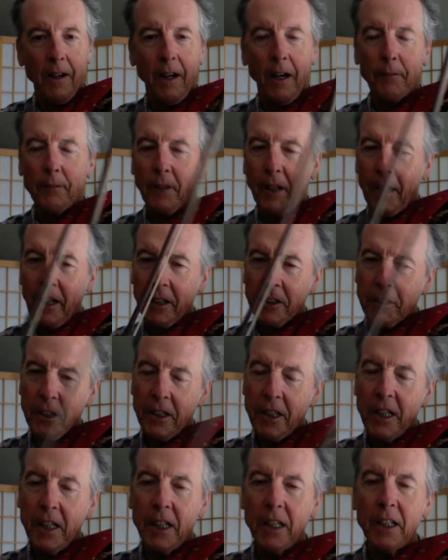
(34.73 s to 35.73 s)
I'm not
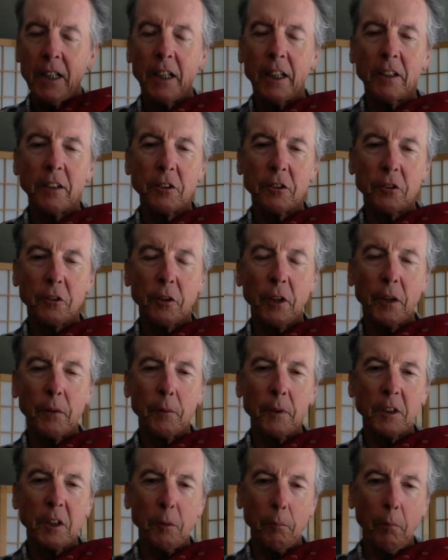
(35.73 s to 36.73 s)
actually hitting the string
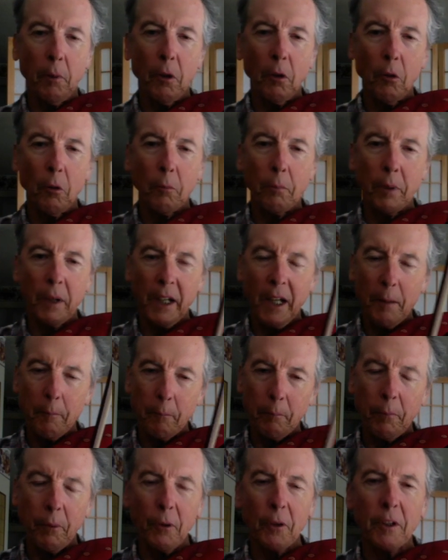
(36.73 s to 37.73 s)
with the bow, but I'm
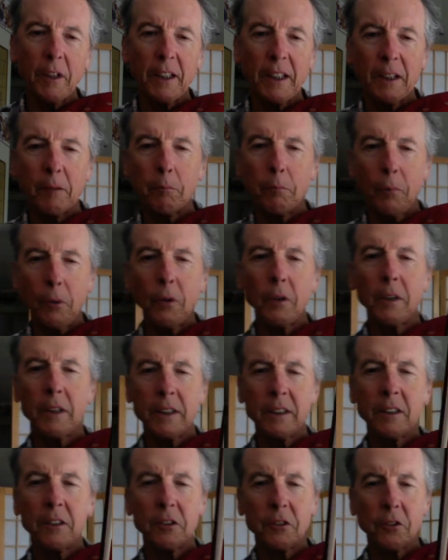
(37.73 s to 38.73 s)
pulling
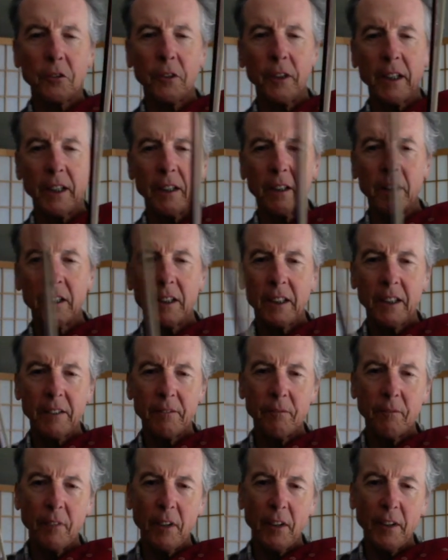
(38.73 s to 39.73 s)
the string
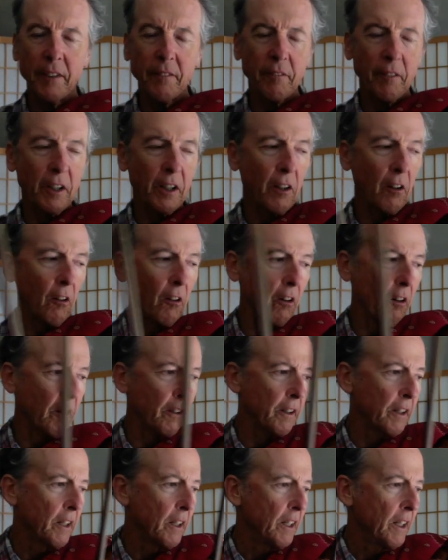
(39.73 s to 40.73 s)
very hard.
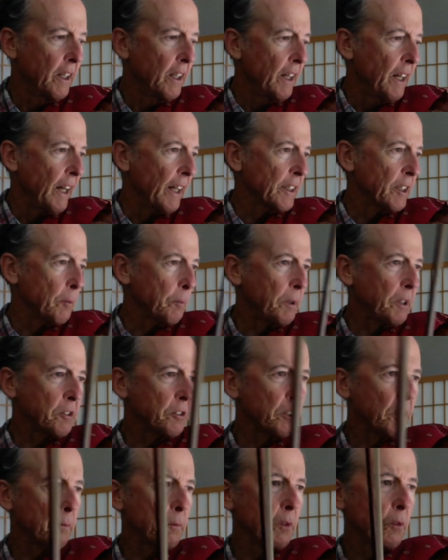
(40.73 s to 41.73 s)
And the
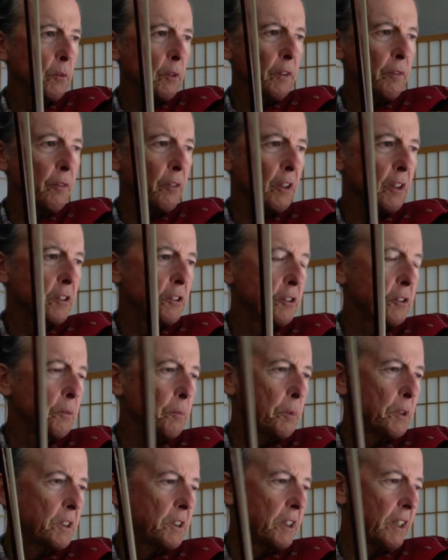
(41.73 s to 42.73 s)
piece I'm referring to
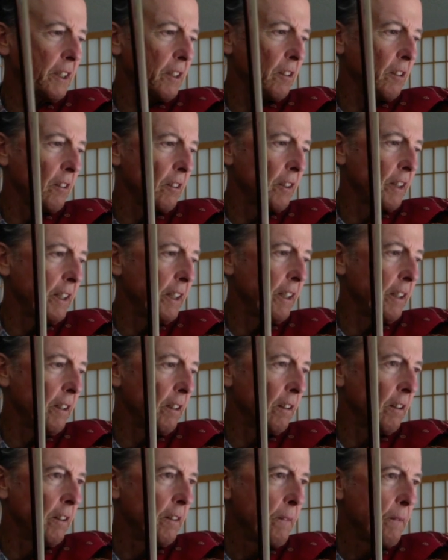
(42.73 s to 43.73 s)
particularly
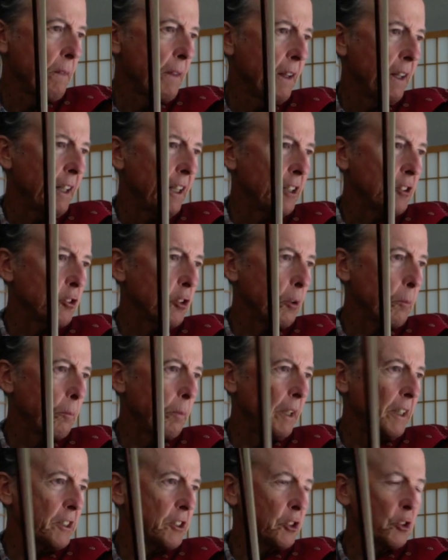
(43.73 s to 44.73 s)
here is on
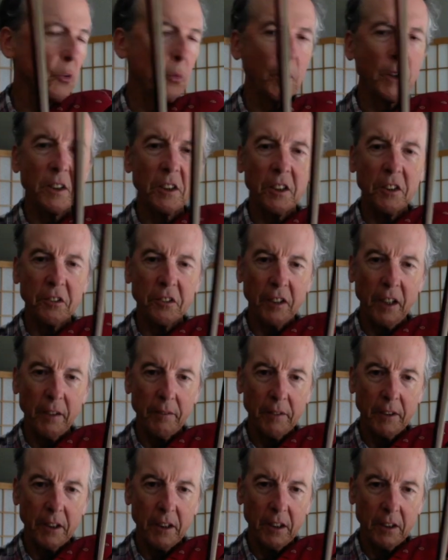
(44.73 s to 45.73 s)
page
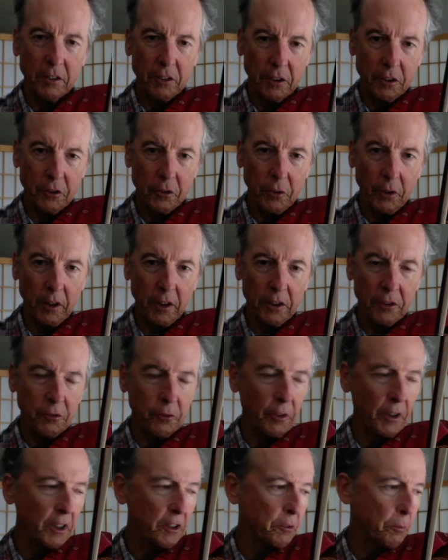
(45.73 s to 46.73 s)
27 in the Strictly
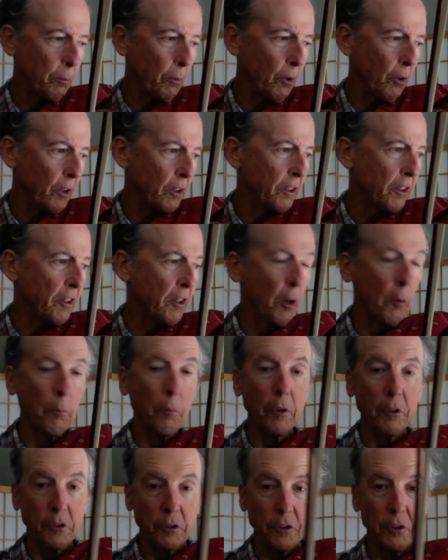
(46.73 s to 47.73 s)
Strings book,
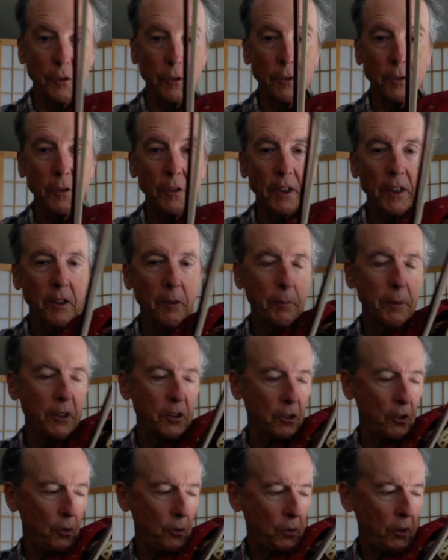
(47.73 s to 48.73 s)
number 2. And the
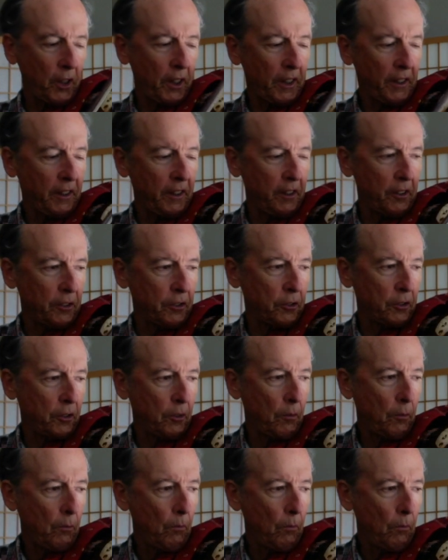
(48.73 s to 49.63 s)
piece goes like this.